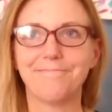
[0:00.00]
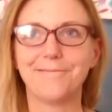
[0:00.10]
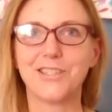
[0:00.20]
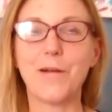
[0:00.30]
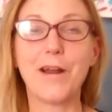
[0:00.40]

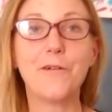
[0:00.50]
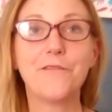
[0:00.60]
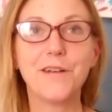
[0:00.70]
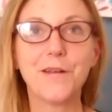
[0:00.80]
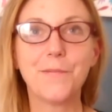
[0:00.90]
So I don't
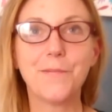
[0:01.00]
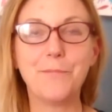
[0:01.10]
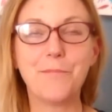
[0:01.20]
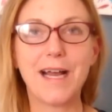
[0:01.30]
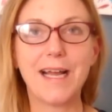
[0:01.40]
feel
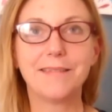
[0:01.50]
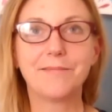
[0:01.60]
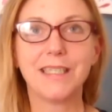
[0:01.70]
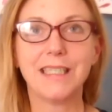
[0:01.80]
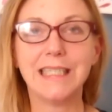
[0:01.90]
in my
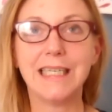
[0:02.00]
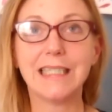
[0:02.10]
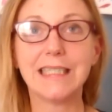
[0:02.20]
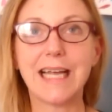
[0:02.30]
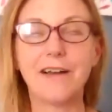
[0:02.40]

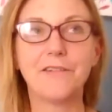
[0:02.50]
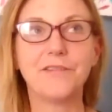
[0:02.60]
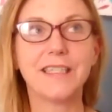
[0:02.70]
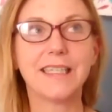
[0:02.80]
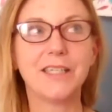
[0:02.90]
guilt. I don't
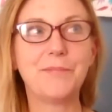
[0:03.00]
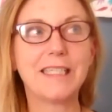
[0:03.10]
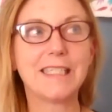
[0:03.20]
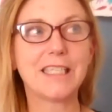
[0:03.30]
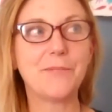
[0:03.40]
feel it in my
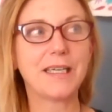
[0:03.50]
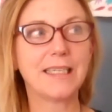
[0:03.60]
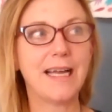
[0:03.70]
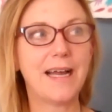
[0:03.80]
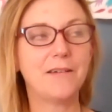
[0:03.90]
stomach
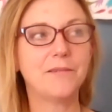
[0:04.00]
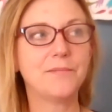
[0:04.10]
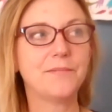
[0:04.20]
now.